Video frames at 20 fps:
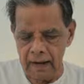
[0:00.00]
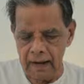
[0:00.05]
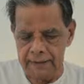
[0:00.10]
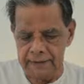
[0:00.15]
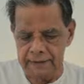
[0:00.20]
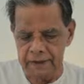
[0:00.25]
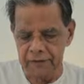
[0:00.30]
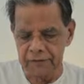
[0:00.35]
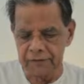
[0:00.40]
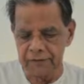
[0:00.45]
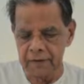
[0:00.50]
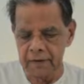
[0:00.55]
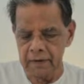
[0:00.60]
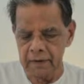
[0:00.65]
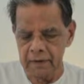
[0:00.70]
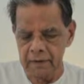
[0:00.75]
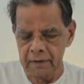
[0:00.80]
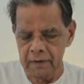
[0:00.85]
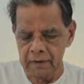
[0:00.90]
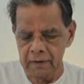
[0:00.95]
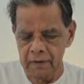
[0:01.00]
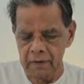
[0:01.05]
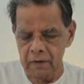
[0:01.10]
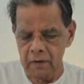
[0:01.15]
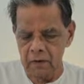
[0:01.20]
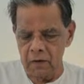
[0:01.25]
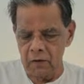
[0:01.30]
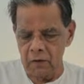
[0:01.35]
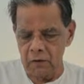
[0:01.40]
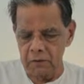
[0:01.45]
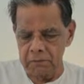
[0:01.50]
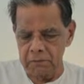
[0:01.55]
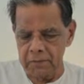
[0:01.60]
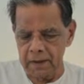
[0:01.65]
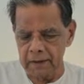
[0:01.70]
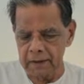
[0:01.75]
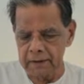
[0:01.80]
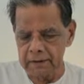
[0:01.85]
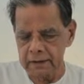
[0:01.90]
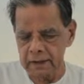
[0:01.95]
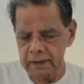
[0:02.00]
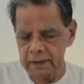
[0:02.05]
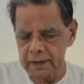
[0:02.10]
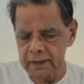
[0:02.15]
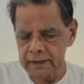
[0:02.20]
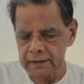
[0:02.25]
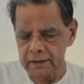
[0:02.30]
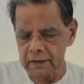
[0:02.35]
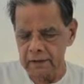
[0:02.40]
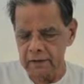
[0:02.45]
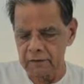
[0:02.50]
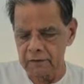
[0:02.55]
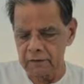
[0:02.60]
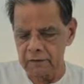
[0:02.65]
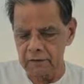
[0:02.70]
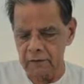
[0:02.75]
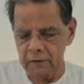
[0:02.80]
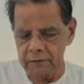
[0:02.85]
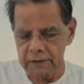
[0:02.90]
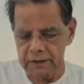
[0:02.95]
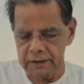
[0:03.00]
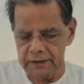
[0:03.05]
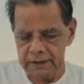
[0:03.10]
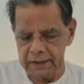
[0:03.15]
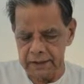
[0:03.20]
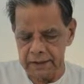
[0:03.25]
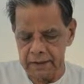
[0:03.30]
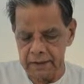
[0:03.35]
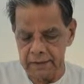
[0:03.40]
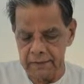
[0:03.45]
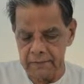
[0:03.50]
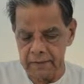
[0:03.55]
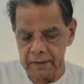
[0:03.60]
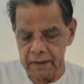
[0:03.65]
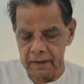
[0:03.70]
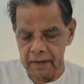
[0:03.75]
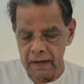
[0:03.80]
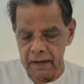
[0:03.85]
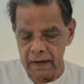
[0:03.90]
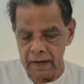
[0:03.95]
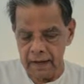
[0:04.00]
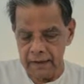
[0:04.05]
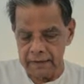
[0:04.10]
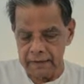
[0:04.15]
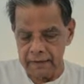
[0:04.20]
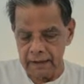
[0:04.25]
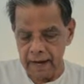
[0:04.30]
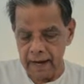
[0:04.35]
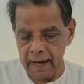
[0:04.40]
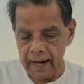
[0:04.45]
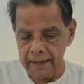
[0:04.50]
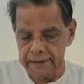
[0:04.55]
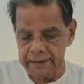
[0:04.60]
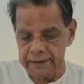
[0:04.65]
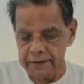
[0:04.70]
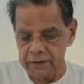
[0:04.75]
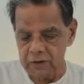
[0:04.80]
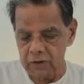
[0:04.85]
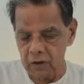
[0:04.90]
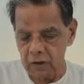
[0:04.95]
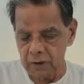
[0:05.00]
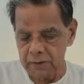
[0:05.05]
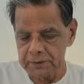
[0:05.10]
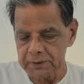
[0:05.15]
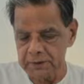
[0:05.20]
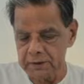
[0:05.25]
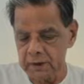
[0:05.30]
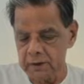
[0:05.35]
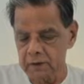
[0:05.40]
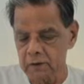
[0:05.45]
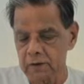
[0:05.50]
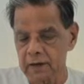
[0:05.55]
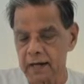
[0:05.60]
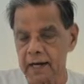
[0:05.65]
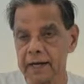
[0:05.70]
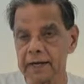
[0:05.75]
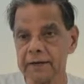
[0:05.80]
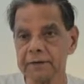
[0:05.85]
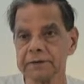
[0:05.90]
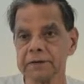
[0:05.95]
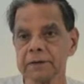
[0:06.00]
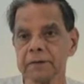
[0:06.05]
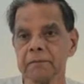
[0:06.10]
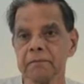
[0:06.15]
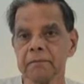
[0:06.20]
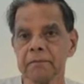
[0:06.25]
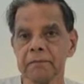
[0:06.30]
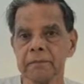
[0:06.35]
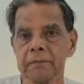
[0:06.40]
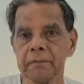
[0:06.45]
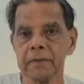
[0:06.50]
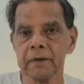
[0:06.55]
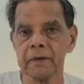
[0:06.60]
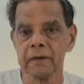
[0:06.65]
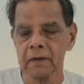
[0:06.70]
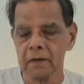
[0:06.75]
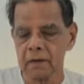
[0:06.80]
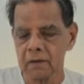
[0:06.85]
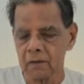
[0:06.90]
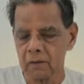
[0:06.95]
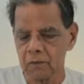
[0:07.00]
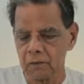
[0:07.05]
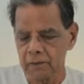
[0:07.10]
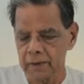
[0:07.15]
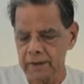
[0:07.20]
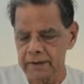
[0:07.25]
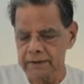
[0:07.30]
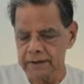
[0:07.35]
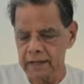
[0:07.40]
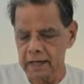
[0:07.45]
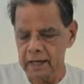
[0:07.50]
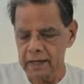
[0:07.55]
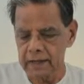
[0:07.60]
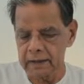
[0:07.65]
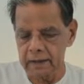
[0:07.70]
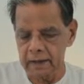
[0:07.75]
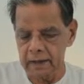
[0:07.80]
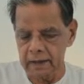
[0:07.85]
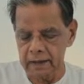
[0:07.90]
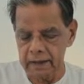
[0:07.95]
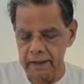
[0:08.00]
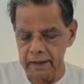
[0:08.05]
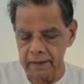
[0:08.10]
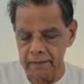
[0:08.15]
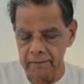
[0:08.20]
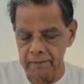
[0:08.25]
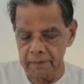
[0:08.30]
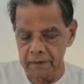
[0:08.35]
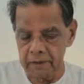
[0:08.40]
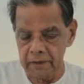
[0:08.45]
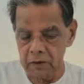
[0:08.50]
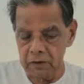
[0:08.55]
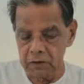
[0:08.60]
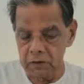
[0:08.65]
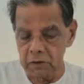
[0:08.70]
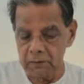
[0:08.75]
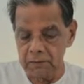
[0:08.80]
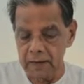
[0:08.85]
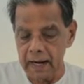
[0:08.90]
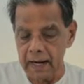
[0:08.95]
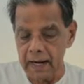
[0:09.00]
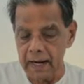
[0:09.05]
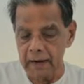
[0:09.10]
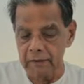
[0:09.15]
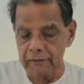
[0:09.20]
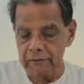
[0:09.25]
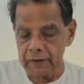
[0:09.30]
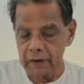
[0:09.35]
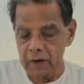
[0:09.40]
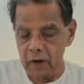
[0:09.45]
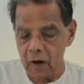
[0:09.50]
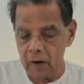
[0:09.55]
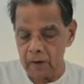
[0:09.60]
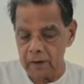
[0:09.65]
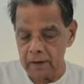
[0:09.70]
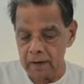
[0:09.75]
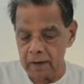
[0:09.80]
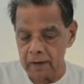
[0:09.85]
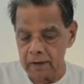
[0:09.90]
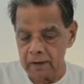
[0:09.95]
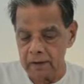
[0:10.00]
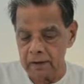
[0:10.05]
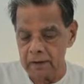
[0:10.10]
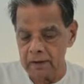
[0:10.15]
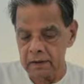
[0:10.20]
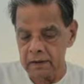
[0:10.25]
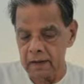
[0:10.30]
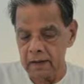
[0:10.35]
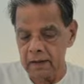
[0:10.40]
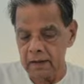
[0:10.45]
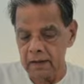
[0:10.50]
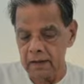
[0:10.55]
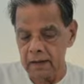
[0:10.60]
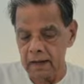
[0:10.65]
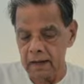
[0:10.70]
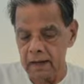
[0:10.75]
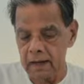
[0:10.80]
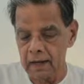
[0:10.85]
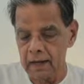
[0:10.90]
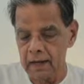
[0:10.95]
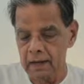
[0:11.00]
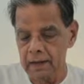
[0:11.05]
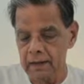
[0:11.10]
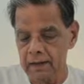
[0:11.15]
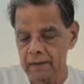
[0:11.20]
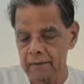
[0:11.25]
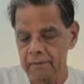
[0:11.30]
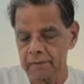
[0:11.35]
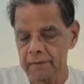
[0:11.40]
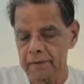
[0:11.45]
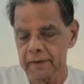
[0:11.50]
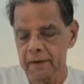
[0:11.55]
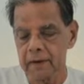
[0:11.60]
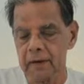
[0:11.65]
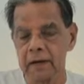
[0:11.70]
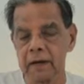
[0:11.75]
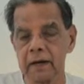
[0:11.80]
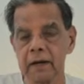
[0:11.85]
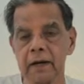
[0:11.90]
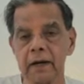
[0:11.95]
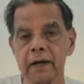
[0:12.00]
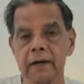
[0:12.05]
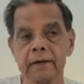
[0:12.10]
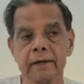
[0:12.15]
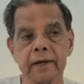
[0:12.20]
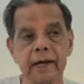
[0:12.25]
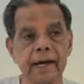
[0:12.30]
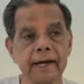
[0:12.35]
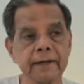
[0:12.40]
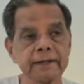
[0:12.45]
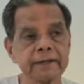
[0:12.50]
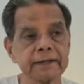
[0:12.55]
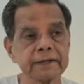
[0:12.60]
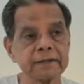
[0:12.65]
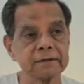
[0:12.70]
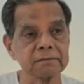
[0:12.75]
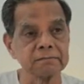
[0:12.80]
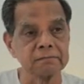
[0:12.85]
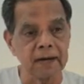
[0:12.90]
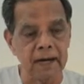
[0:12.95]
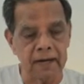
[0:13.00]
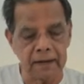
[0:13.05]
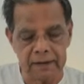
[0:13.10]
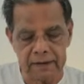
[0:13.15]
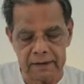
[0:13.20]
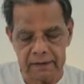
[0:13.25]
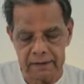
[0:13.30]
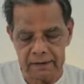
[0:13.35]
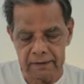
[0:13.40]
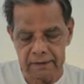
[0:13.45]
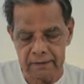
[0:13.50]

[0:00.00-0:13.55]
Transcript: As if to pluck the reason from the seed and cast his corpse into life's wayside drain. So might forgotten lie in nature's mud,